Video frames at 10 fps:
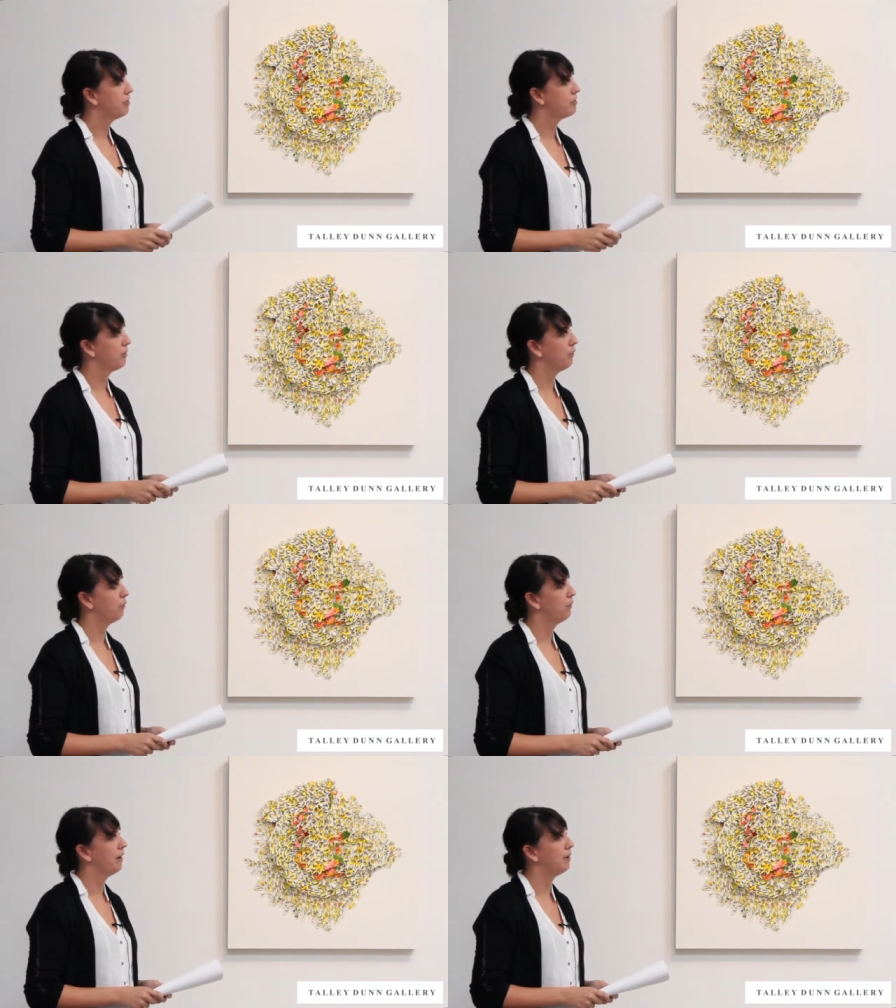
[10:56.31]

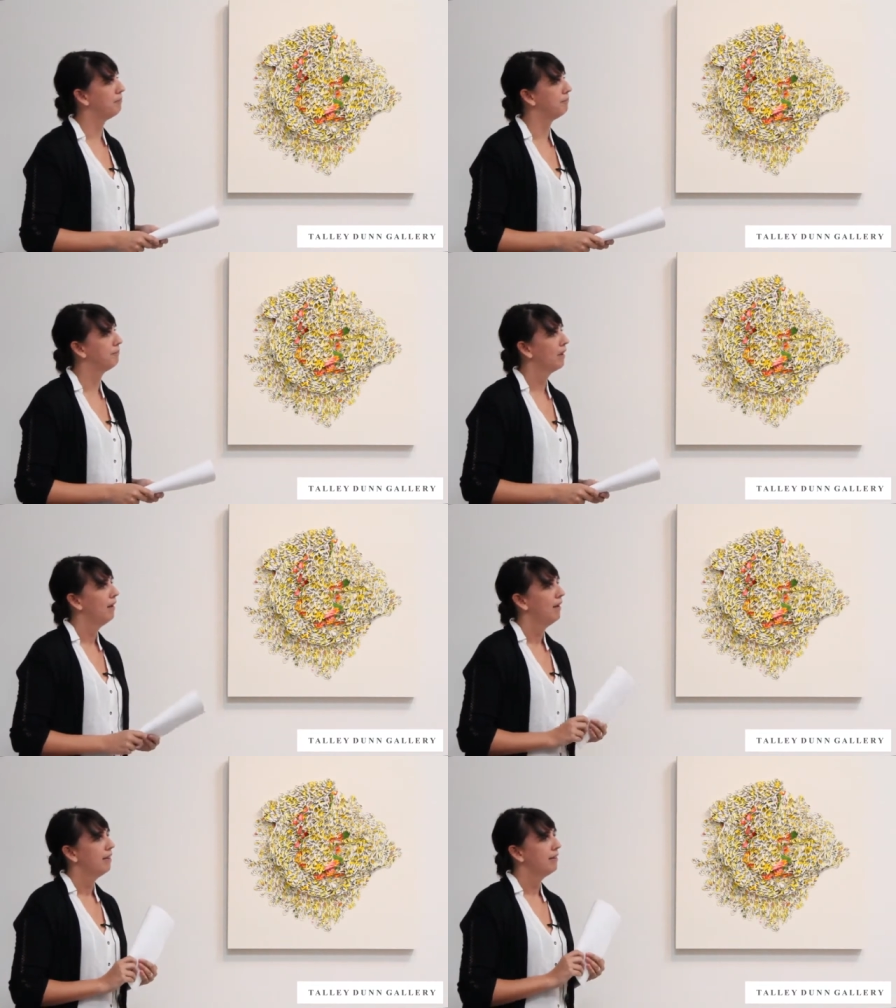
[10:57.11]
So
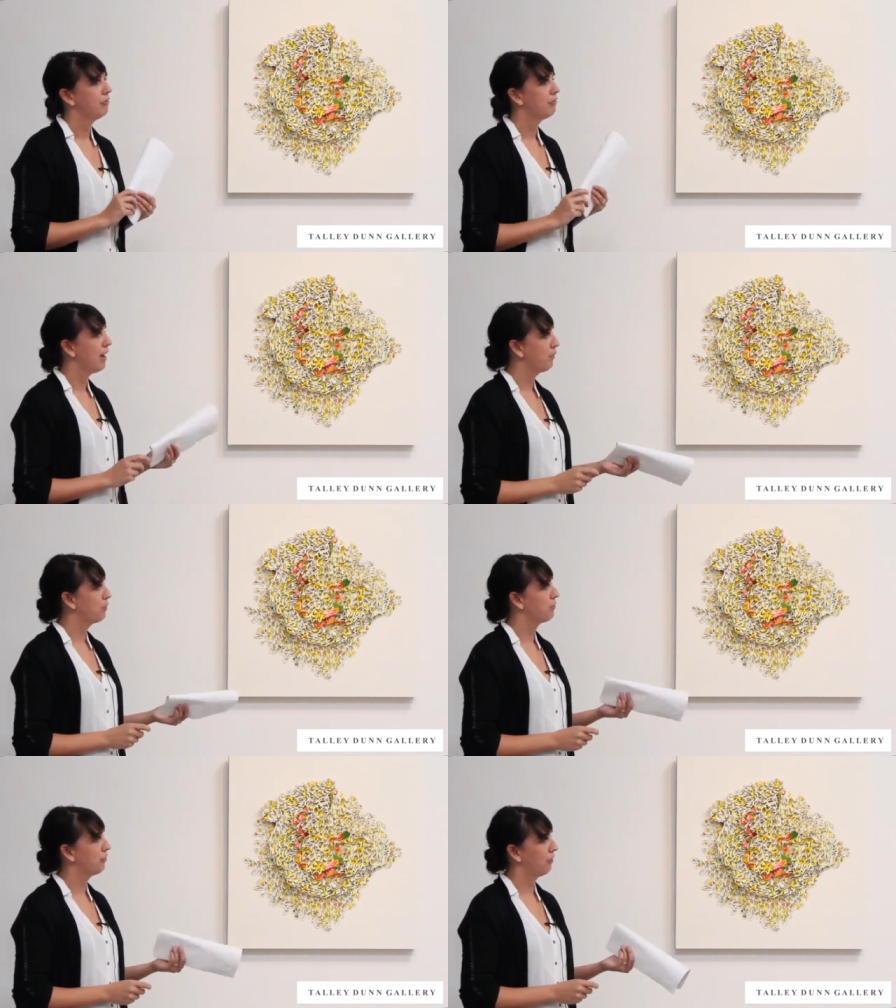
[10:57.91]
the
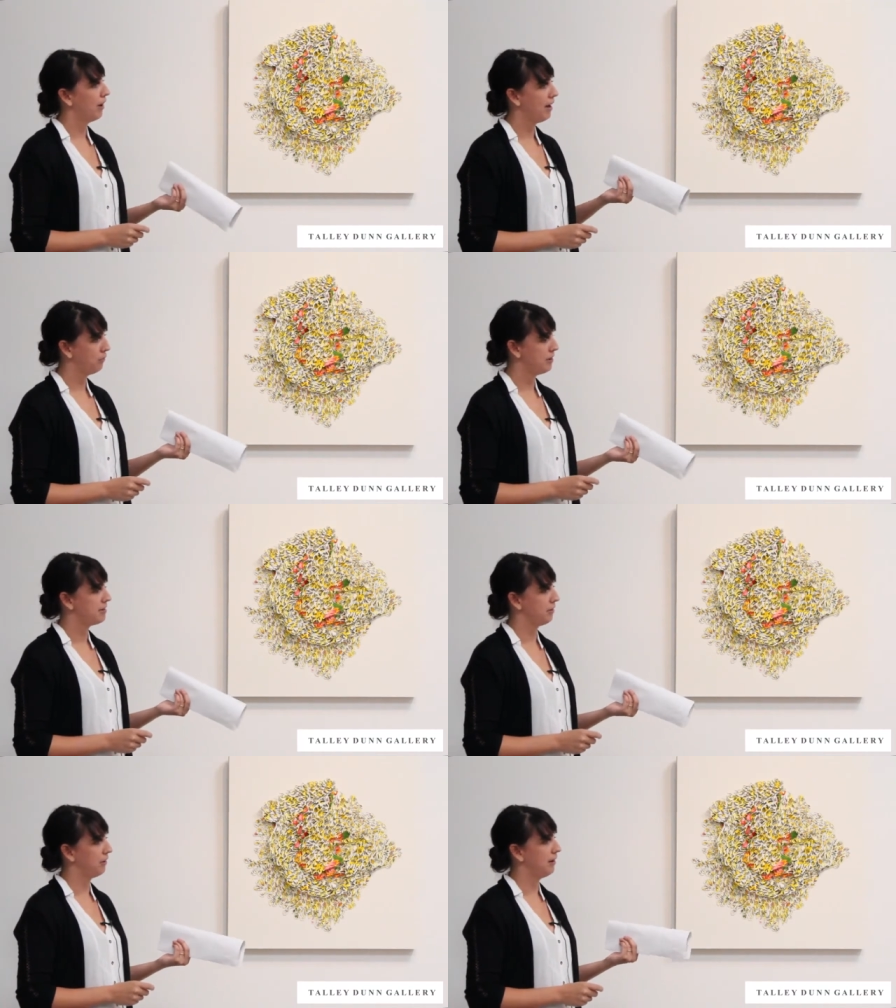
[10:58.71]
Flowers for Henry
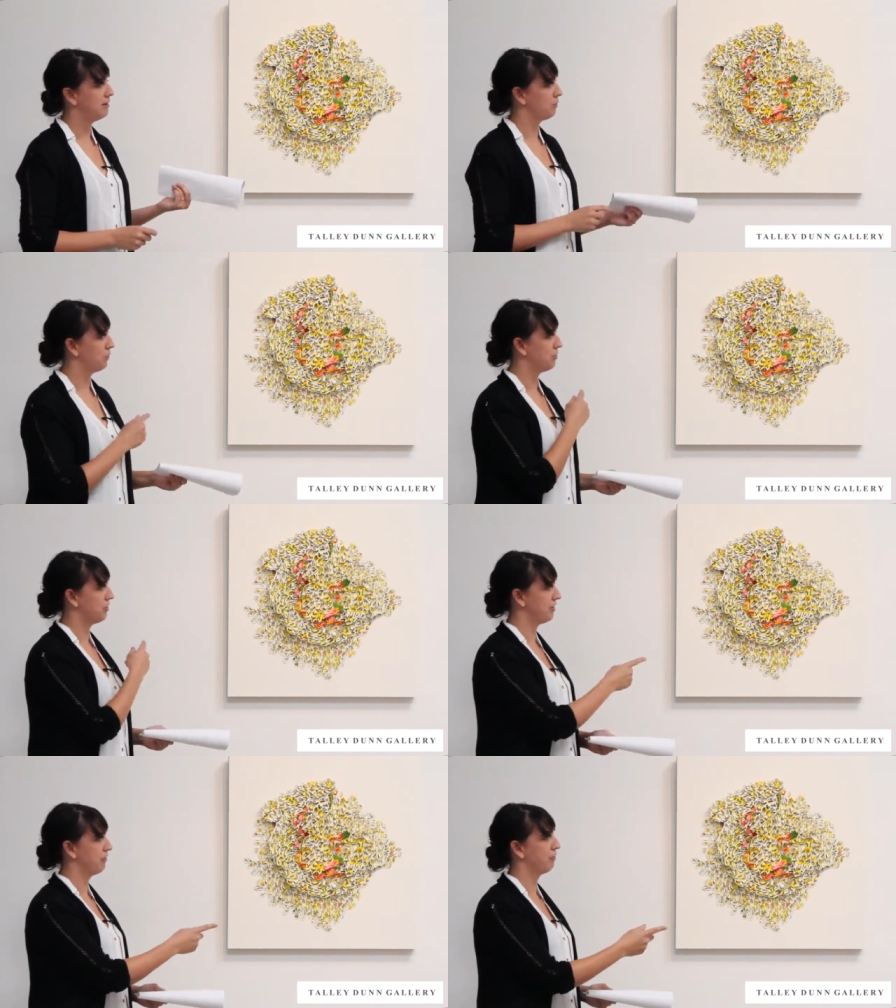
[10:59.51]
series, which
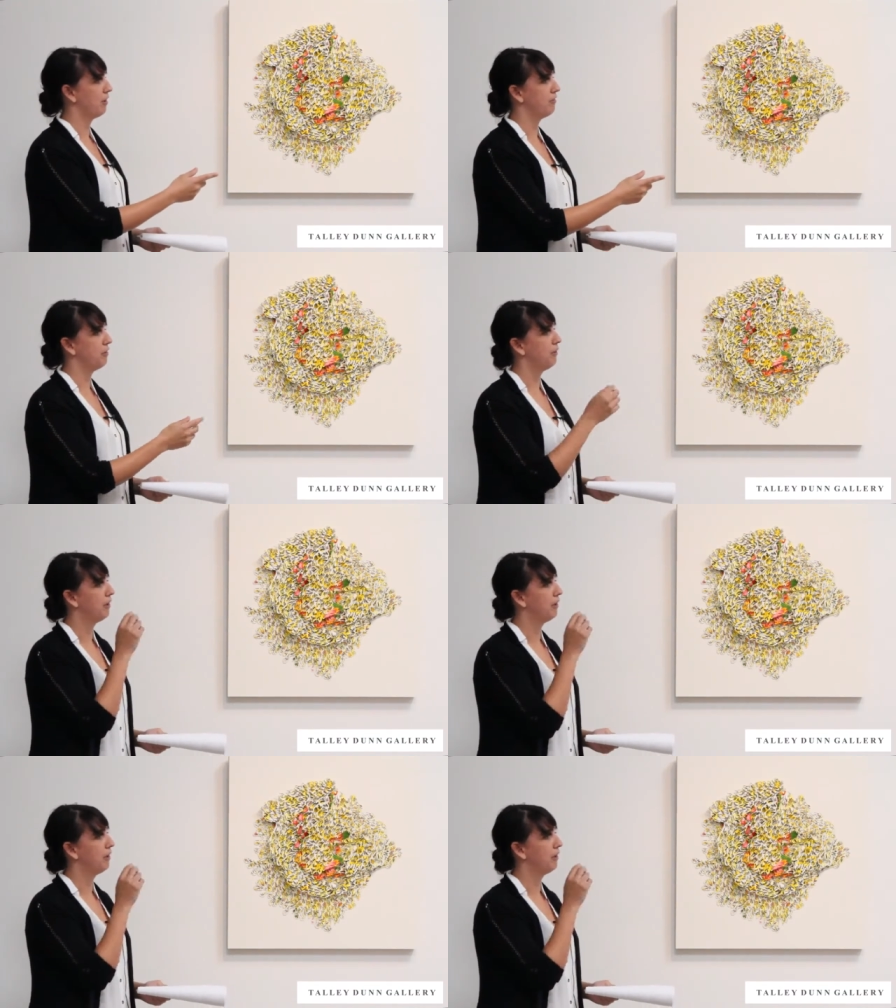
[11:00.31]
is in front of you